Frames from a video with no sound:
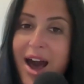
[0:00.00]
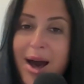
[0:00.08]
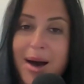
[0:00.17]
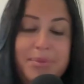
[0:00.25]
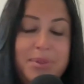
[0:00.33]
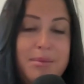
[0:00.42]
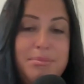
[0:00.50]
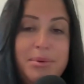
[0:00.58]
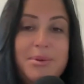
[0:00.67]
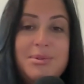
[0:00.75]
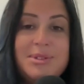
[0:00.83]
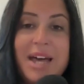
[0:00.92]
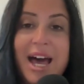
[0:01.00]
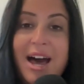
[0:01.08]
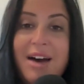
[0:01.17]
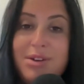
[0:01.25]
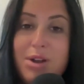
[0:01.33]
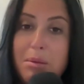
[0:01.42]
the Blues
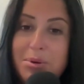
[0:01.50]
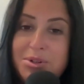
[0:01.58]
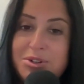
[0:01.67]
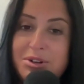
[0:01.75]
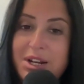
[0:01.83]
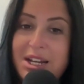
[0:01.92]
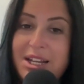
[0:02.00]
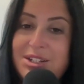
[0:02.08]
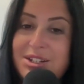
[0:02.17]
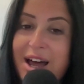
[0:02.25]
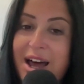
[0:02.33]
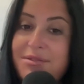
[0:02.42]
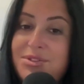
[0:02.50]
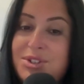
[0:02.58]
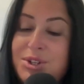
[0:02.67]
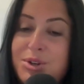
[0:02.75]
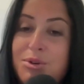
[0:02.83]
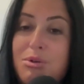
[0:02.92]
have an opportunity to have
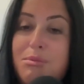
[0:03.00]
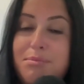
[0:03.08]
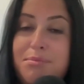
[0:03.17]
2